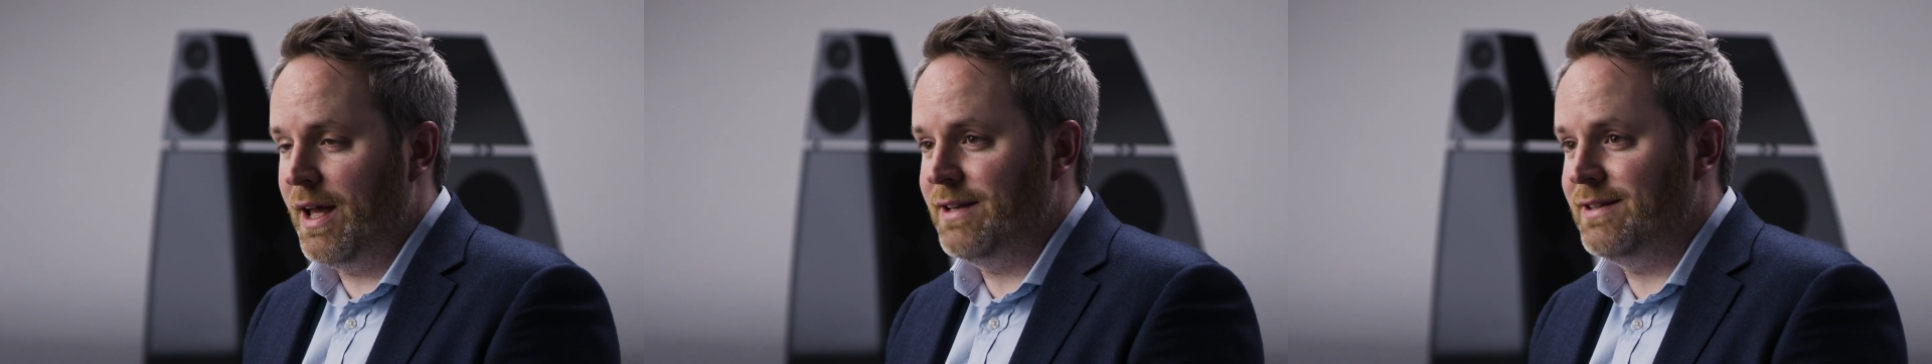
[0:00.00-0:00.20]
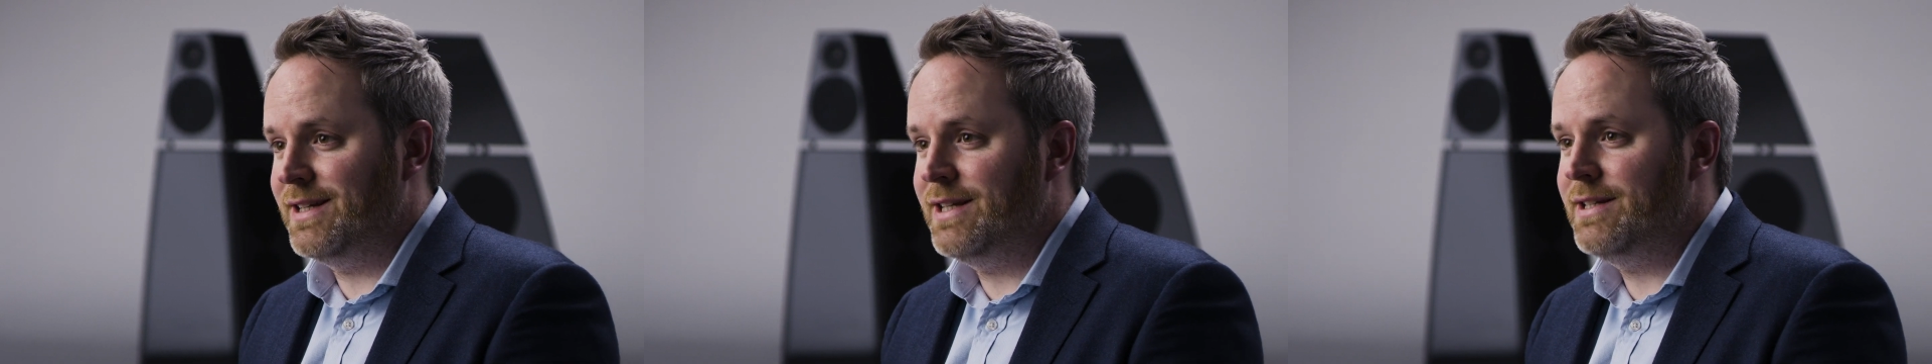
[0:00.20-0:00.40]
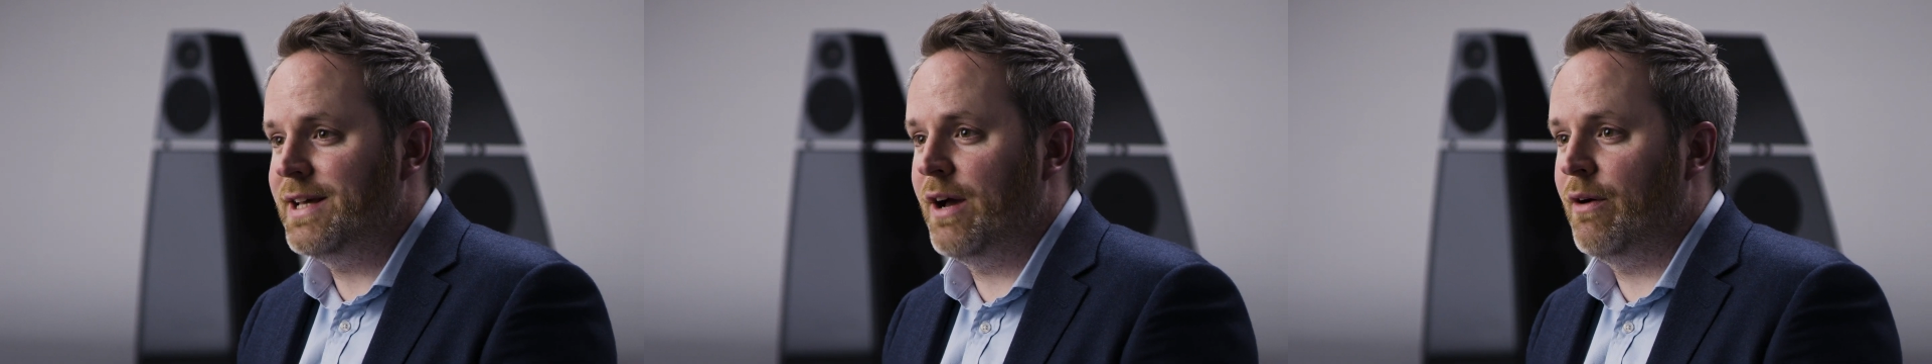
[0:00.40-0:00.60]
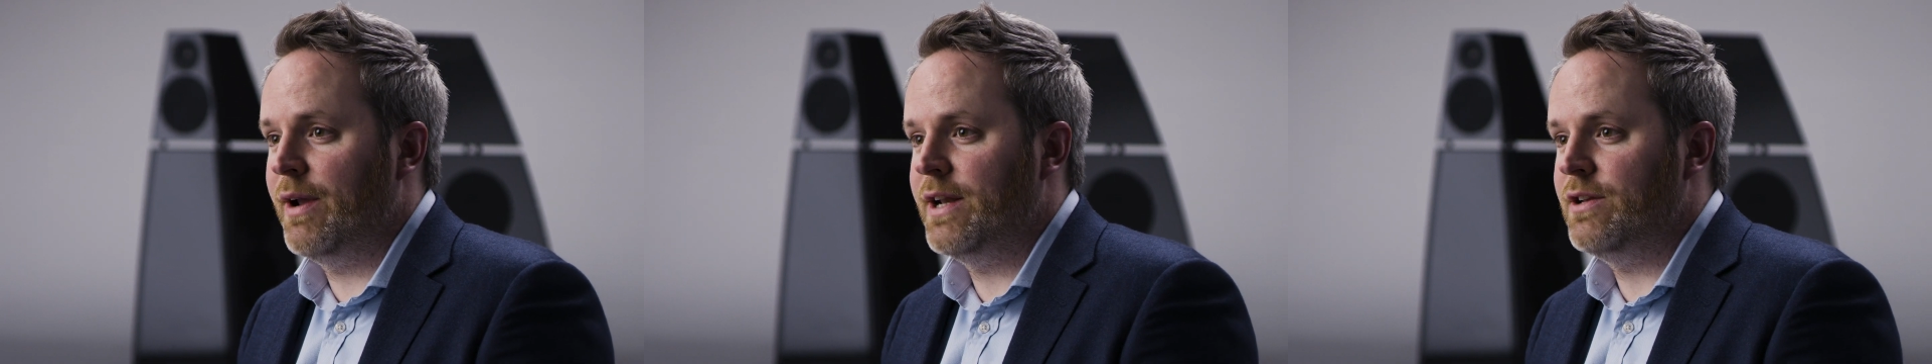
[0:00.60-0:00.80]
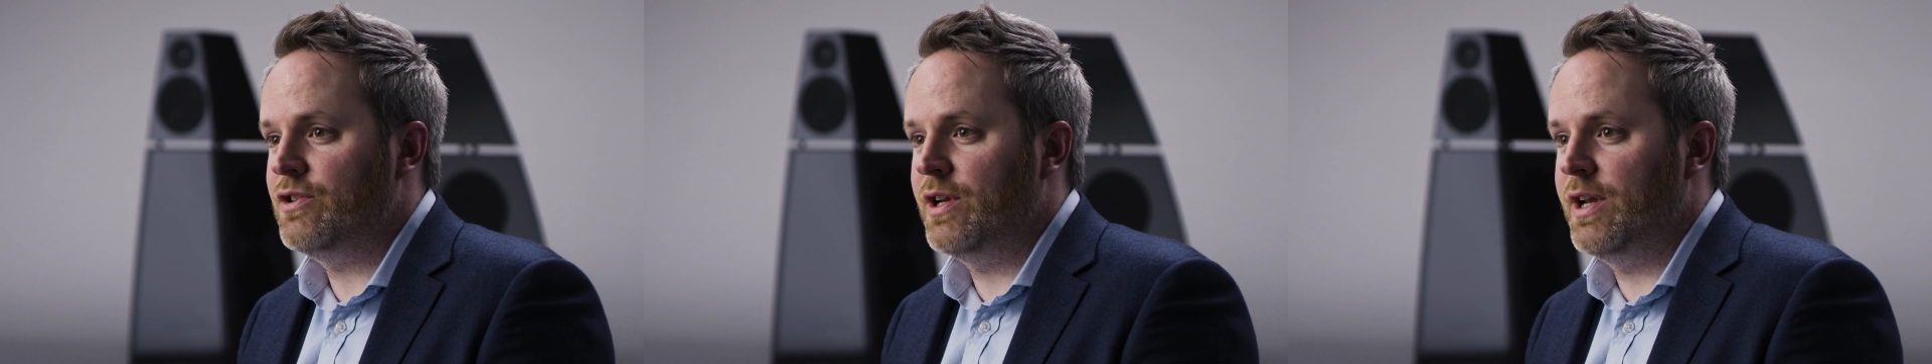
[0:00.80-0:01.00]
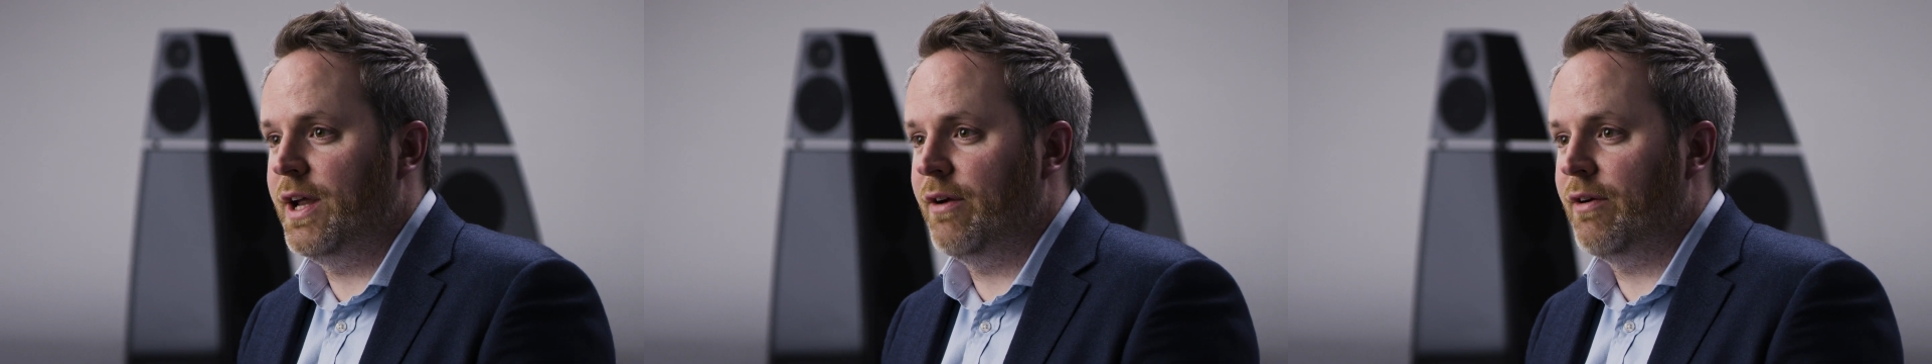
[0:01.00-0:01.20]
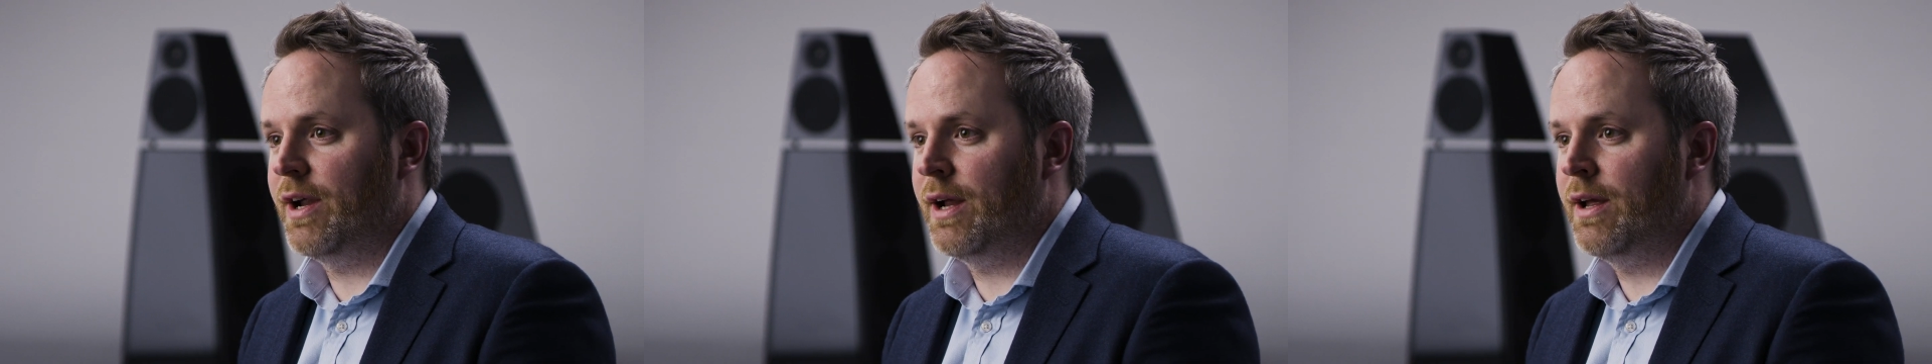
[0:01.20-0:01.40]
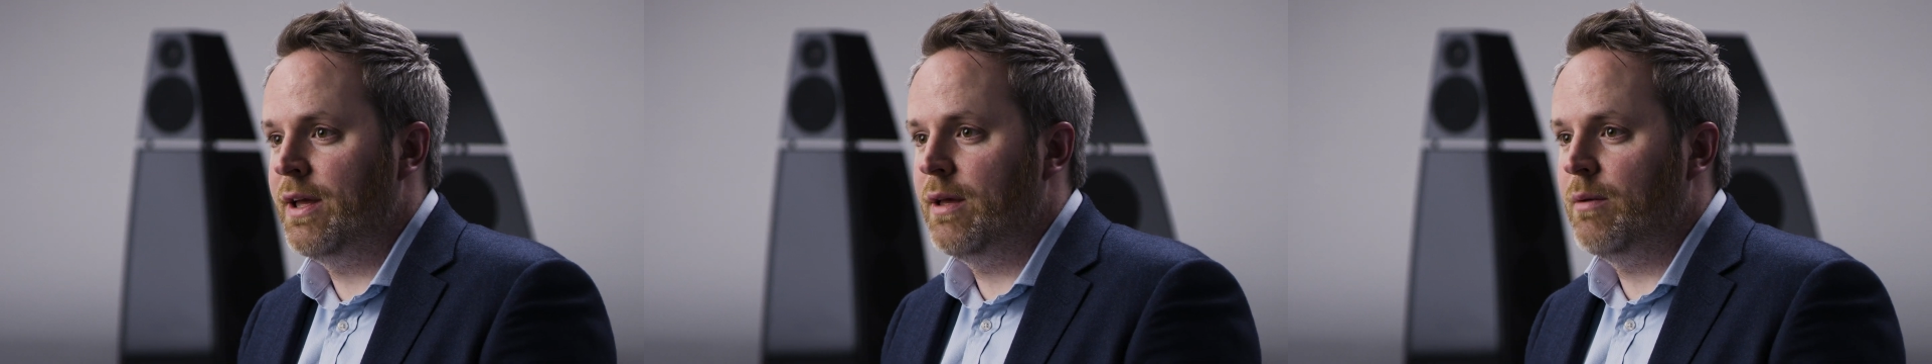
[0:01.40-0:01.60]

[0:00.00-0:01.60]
and detailed engineering